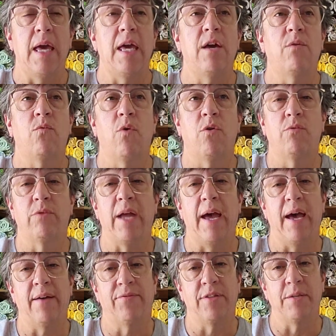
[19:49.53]
it won't
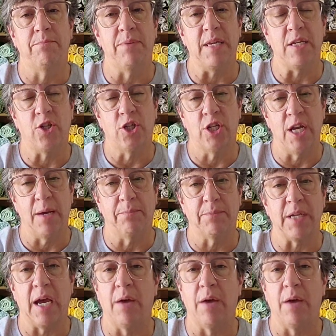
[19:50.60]
have to be shipped.